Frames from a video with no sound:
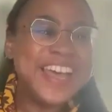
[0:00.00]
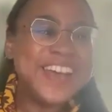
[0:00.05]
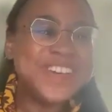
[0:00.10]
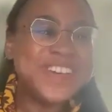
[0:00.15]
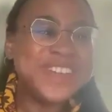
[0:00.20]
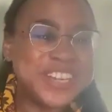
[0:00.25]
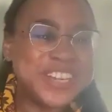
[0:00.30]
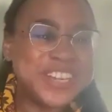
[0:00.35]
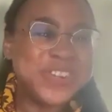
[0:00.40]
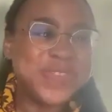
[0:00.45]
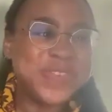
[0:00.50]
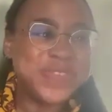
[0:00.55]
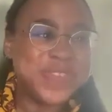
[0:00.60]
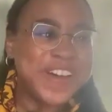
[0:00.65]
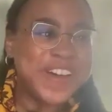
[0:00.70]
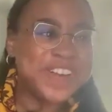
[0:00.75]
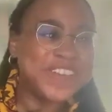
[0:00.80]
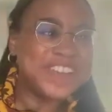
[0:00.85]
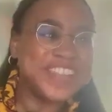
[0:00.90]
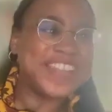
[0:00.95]
Which
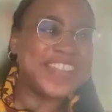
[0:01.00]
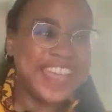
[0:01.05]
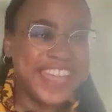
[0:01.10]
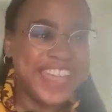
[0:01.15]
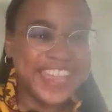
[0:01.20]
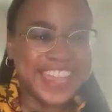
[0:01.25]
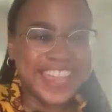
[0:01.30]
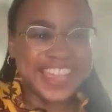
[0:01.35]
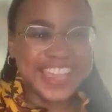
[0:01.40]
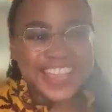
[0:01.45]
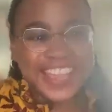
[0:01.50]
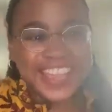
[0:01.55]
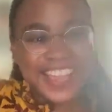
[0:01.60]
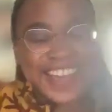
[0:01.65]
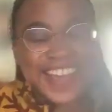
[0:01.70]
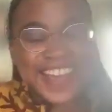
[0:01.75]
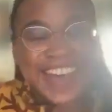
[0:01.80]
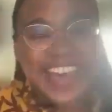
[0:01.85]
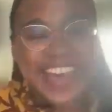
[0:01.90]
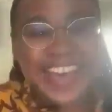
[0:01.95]
felt like
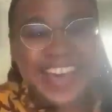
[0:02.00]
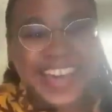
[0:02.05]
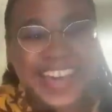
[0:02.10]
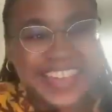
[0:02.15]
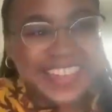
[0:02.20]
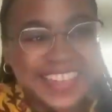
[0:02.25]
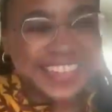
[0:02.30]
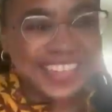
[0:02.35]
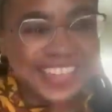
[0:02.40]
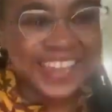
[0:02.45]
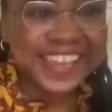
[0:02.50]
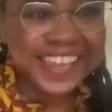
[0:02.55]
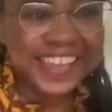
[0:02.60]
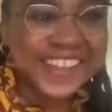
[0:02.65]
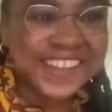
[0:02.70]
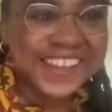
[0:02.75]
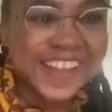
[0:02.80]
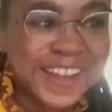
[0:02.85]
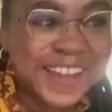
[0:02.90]
a highly